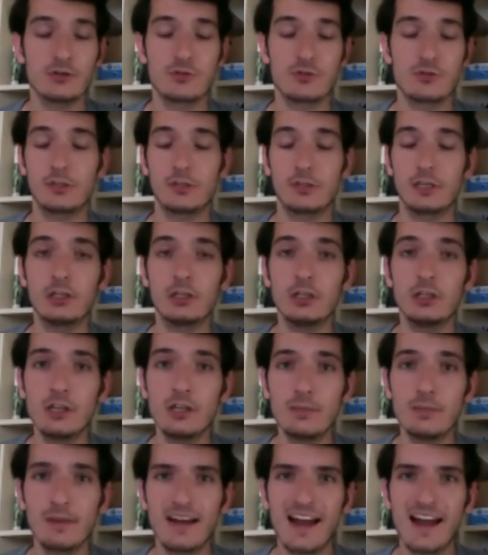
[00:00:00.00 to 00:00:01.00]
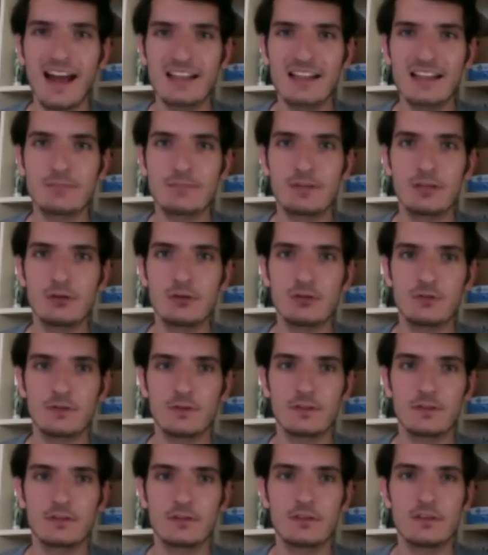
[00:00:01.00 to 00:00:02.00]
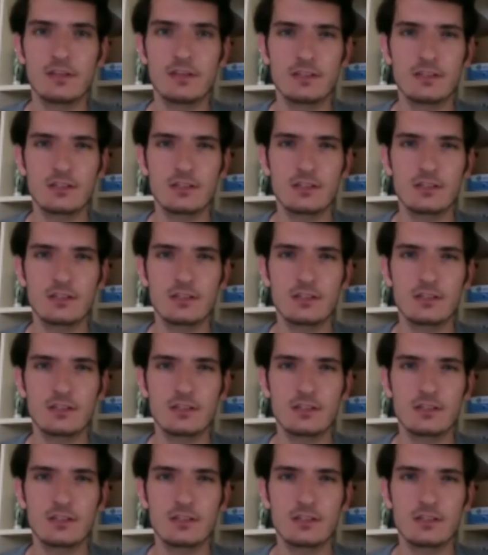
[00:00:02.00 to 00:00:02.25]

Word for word: Blender's really good, but it hasn't been used